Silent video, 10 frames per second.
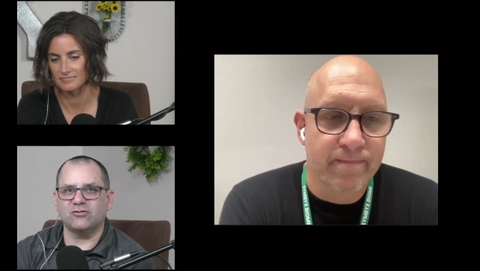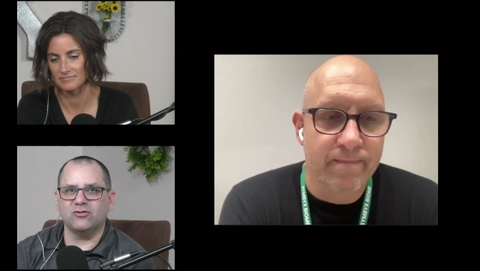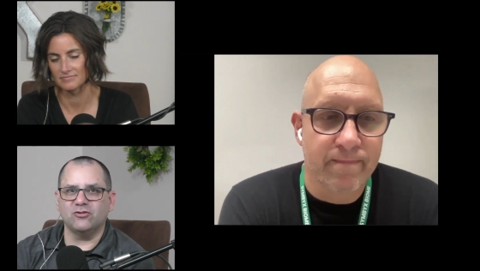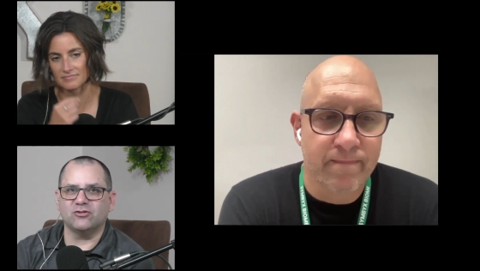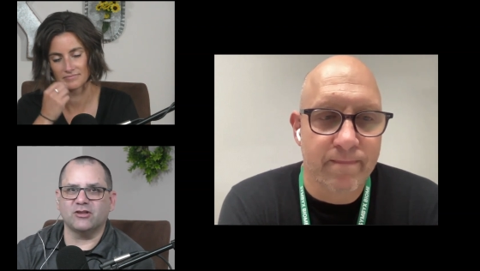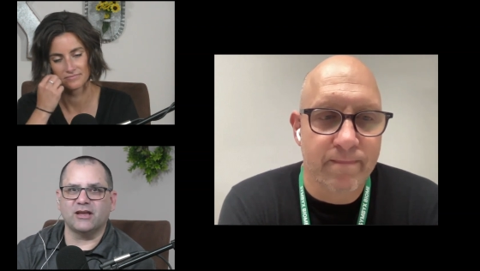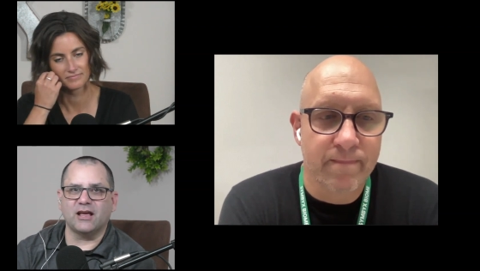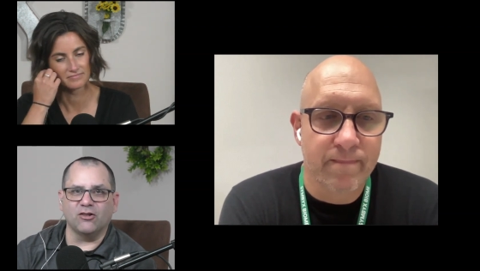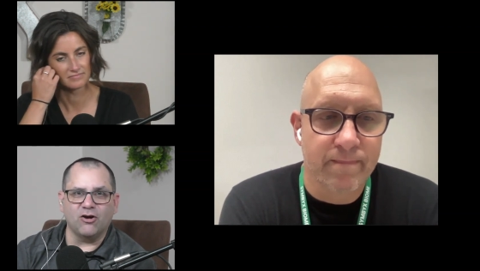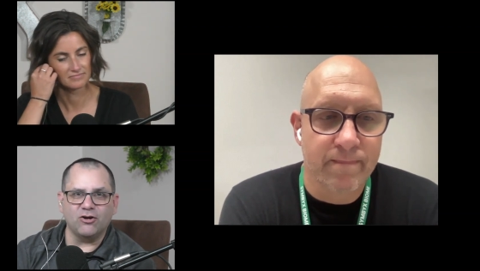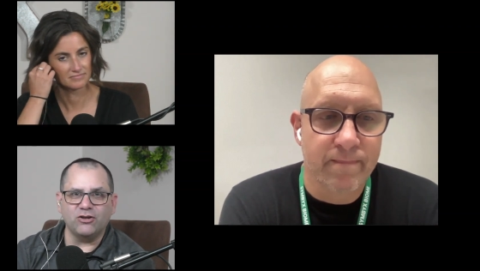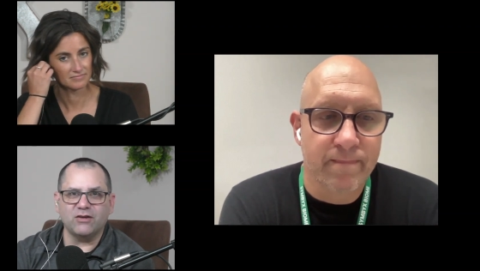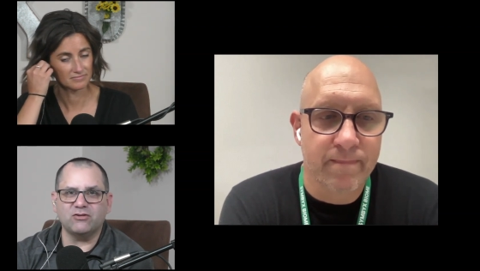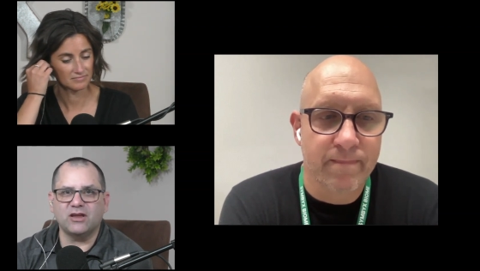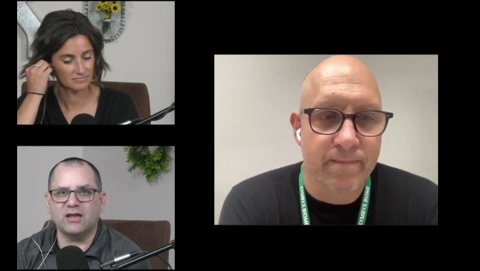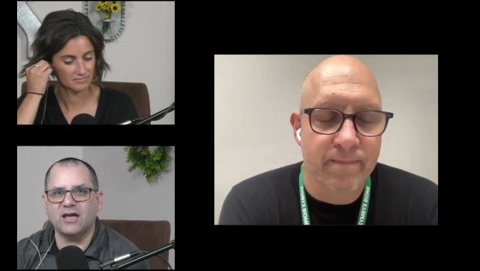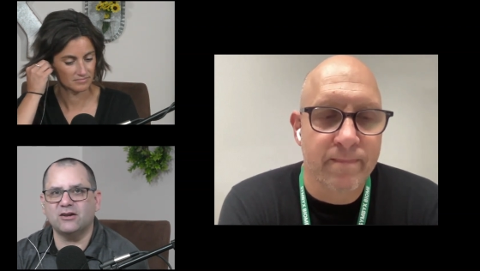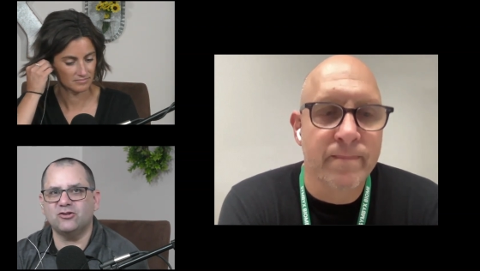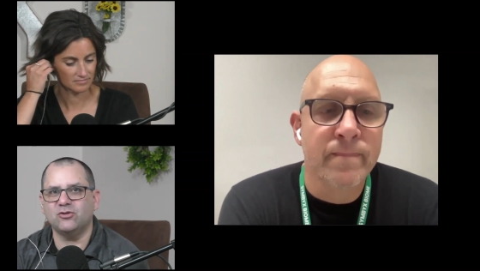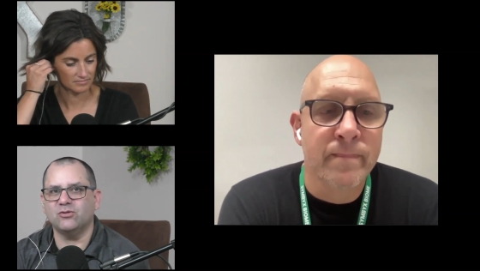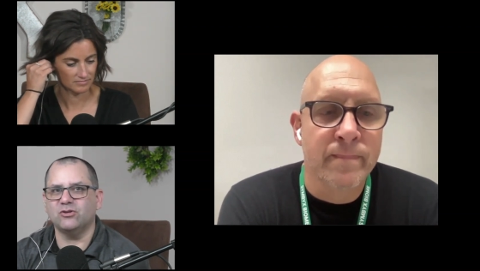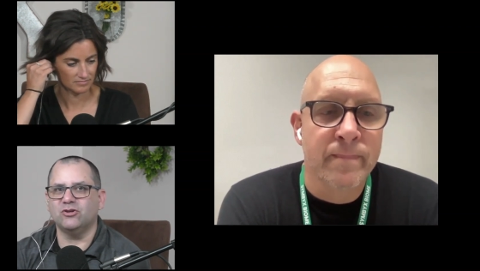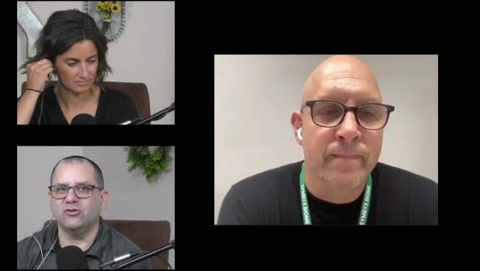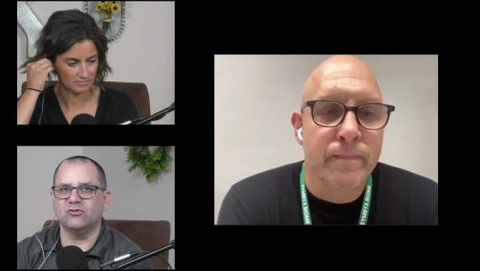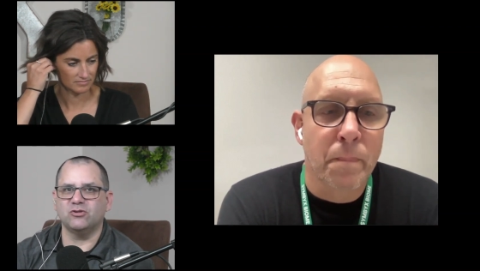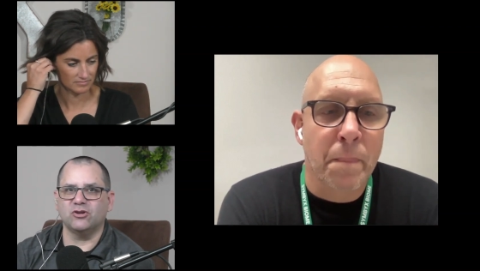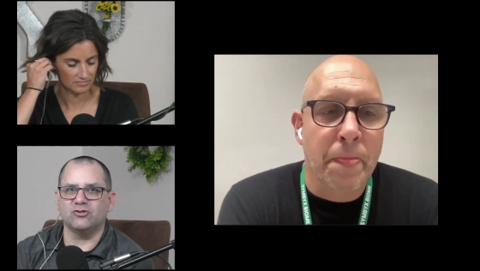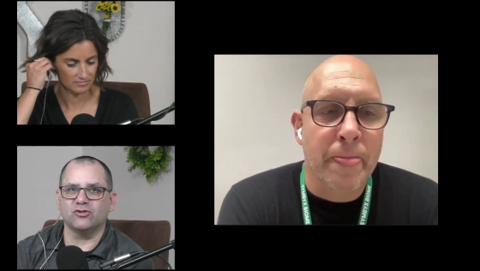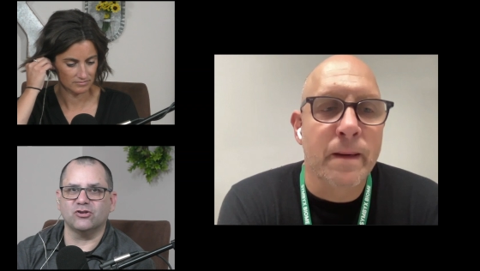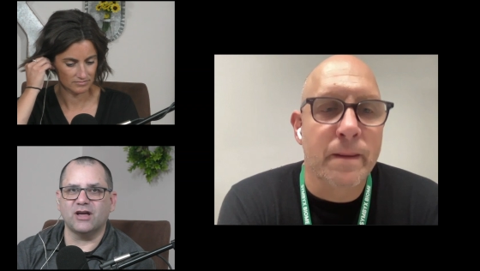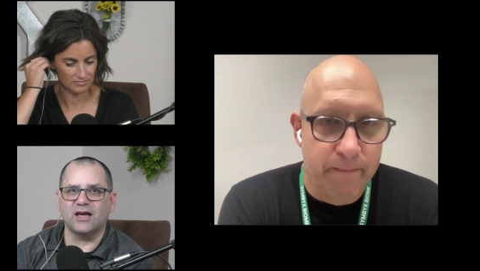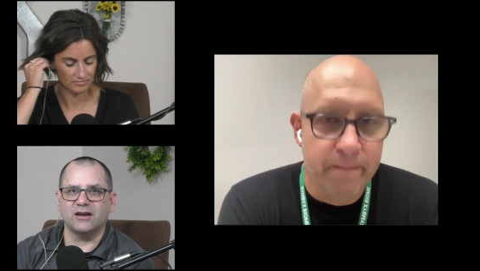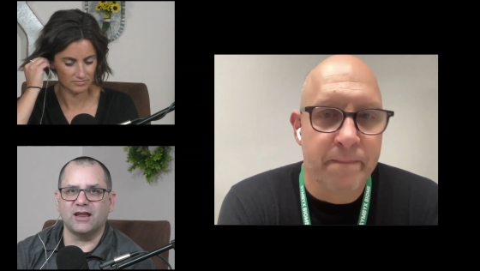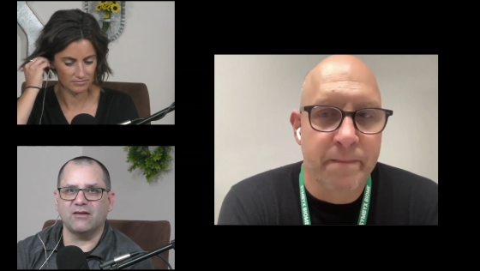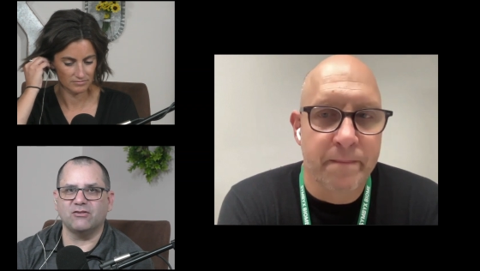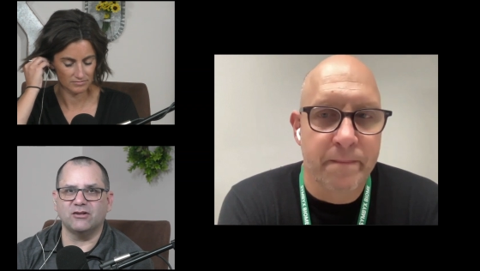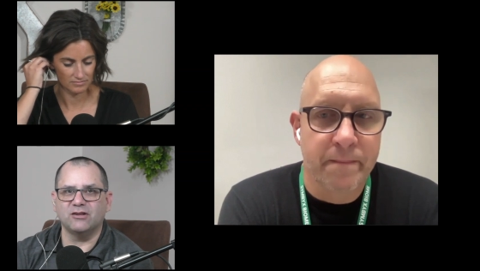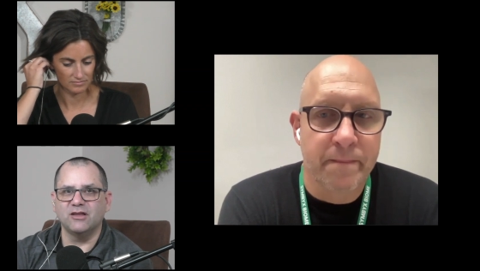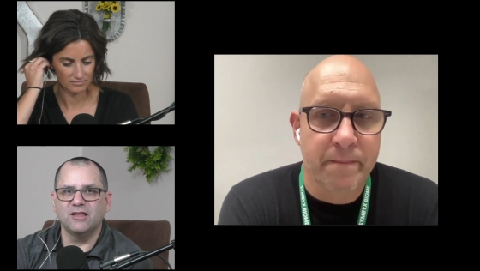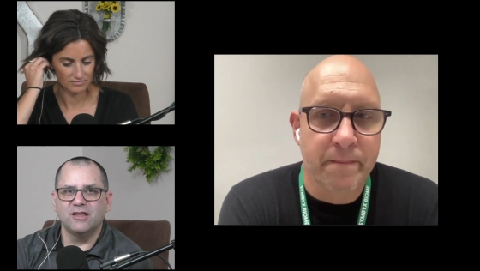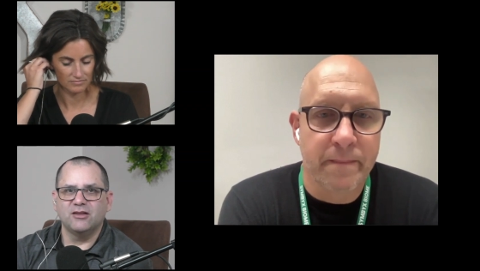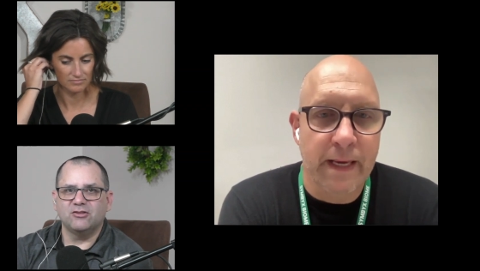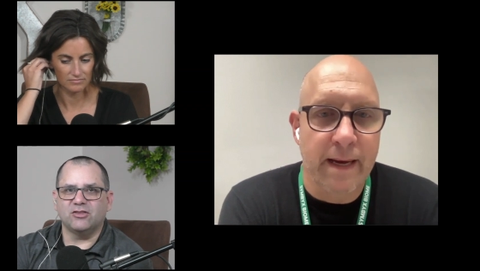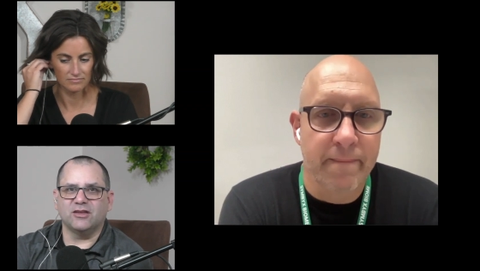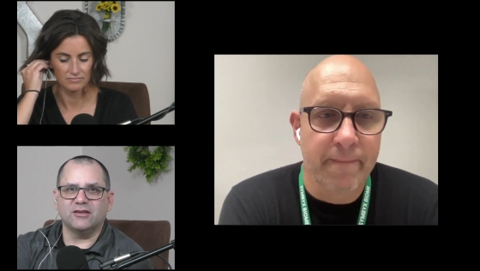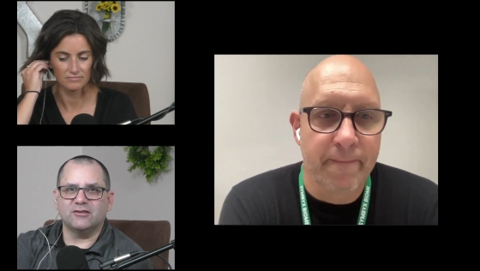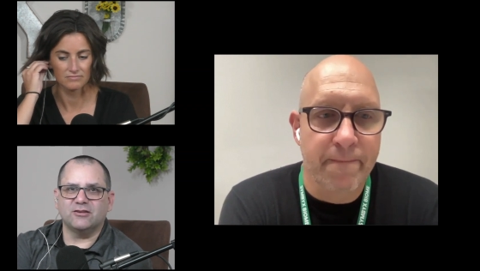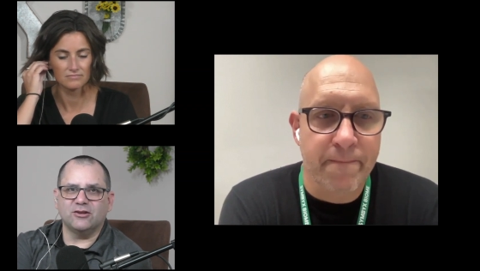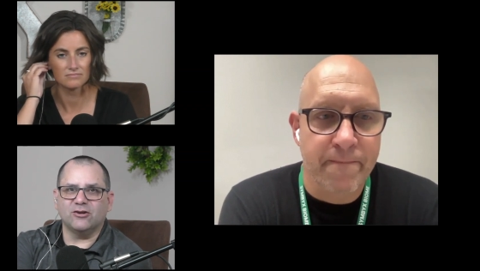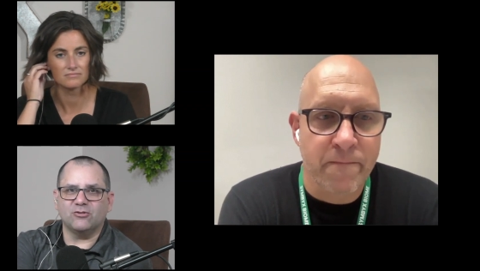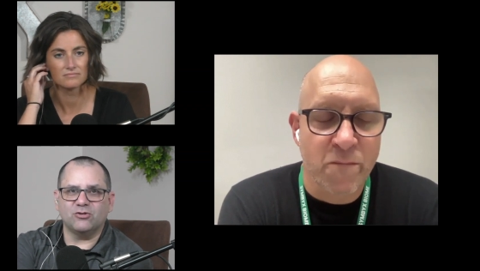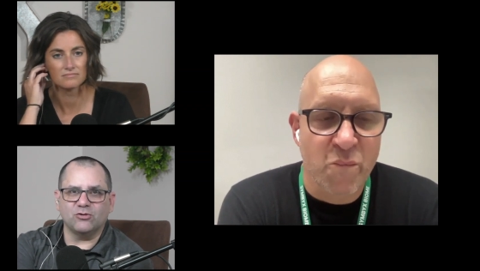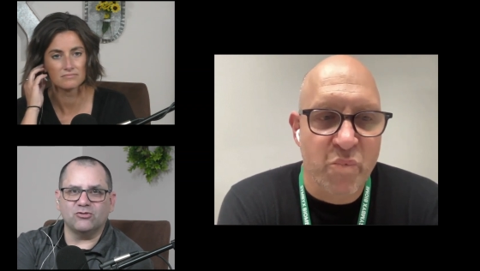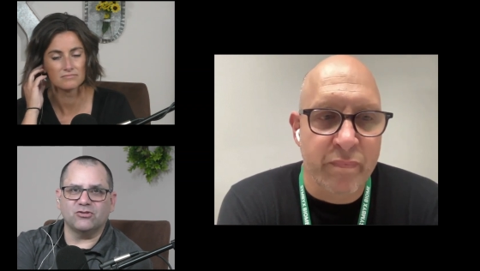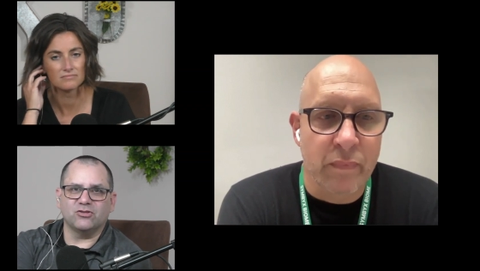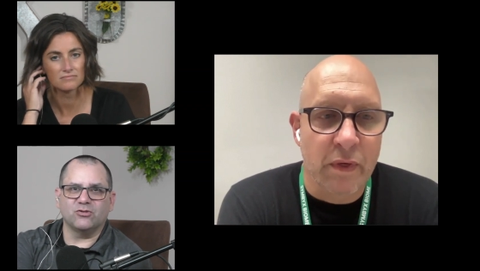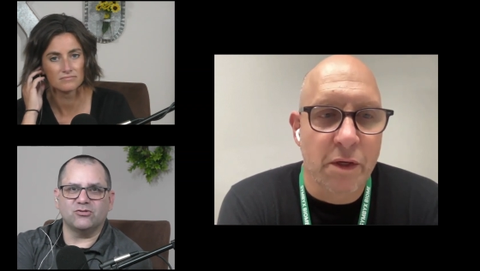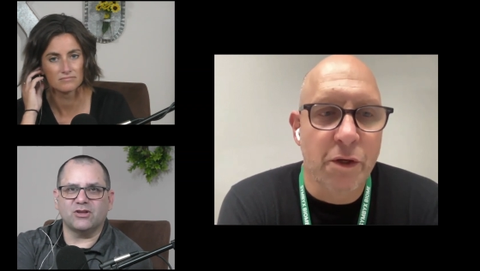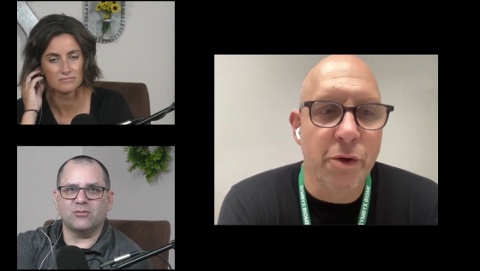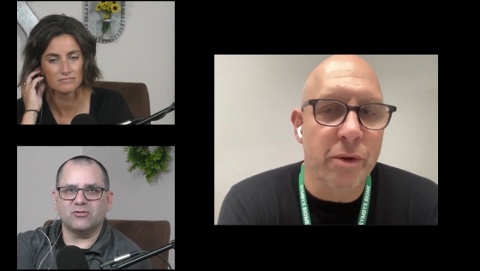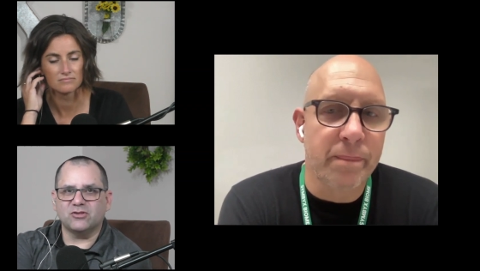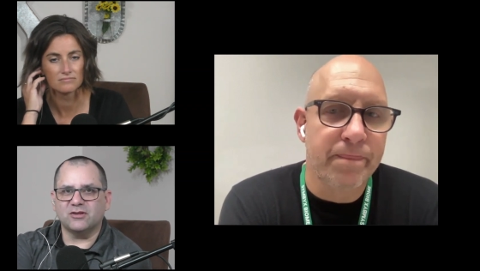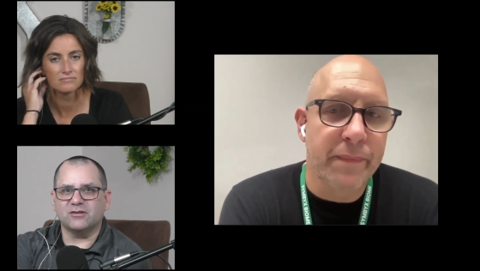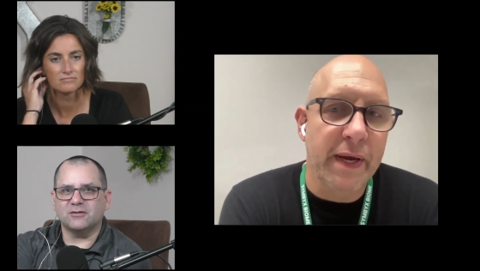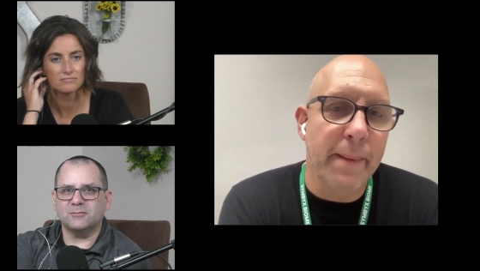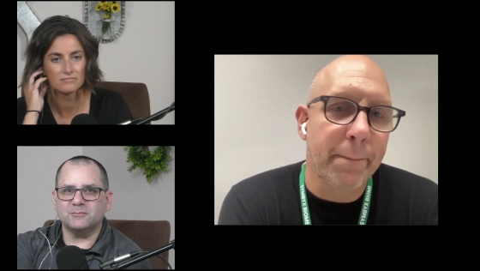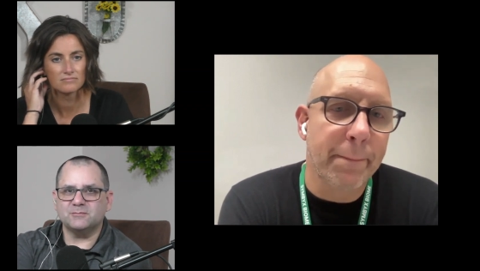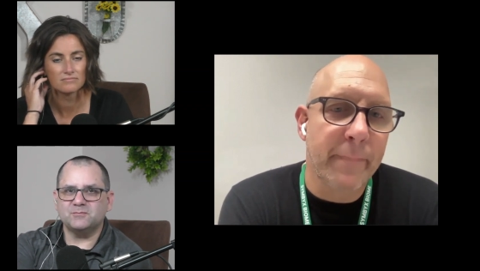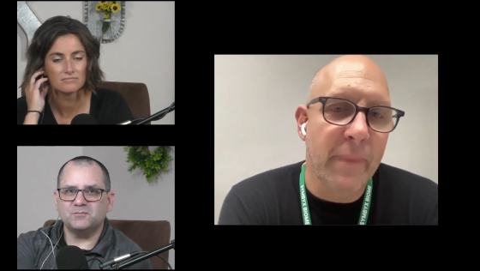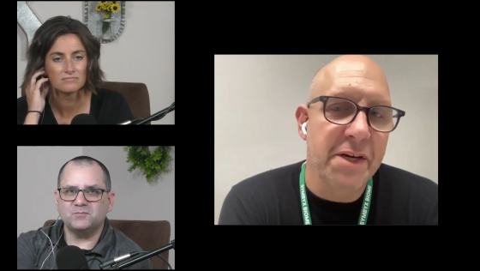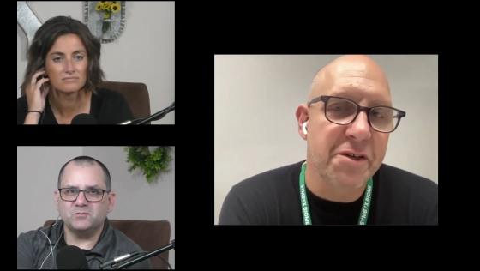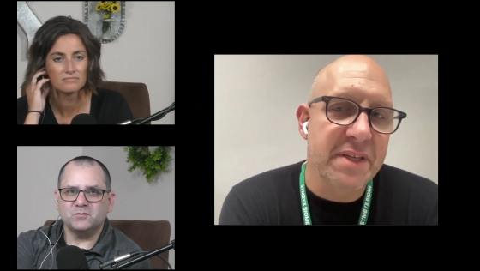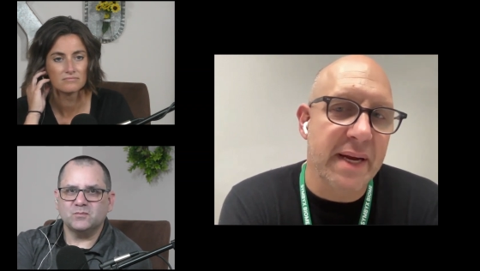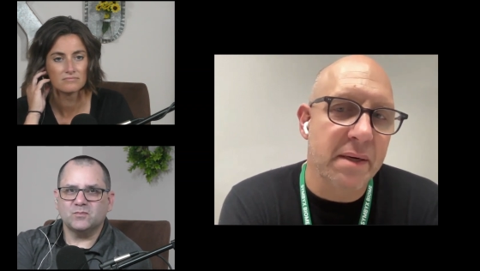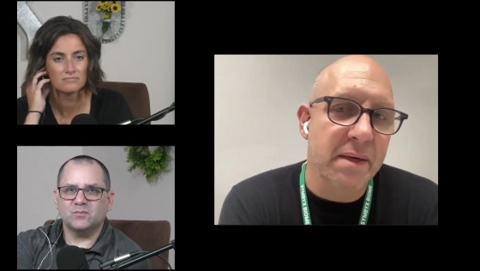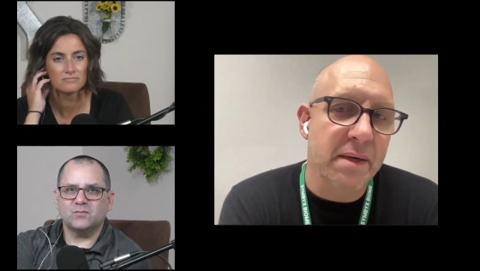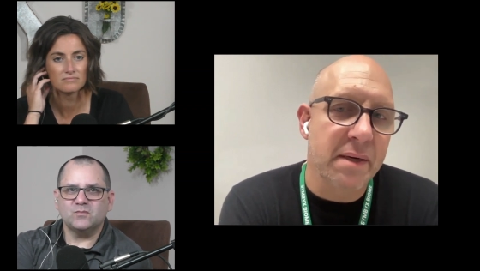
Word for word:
Speaker 1: to use the light, how long you have to hang on to use you know turn it on and have mm-hmm. things, yeah. you know those those types.
Speaker 2: Cool. Yeah, I understand.